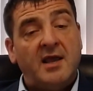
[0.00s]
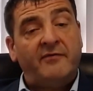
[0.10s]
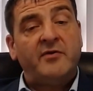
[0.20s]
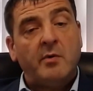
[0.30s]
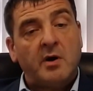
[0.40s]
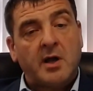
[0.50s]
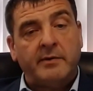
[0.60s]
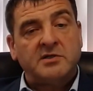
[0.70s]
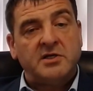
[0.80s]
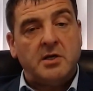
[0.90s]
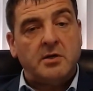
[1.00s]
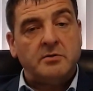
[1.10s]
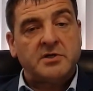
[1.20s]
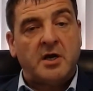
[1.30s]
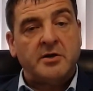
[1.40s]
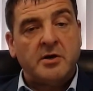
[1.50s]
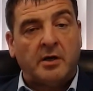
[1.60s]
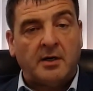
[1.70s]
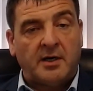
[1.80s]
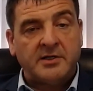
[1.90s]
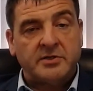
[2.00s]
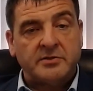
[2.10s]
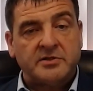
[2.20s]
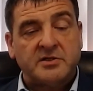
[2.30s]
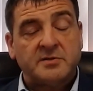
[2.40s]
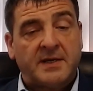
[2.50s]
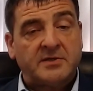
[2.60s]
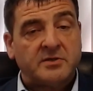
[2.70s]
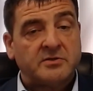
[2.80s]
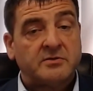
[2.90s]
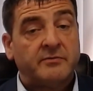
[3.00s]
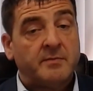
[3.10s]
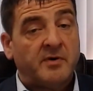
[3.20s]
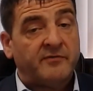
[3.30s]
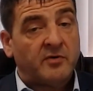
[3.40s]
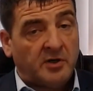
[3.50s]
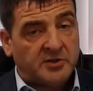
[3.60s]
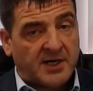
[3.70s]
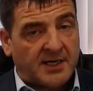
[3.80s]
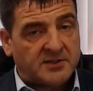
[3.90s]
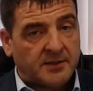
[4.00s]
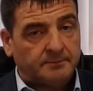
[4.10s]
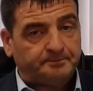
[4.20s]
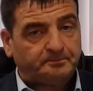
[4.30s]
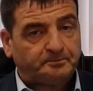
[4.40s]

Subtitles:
if you are going to use a non-licensed asbestos removal contractor.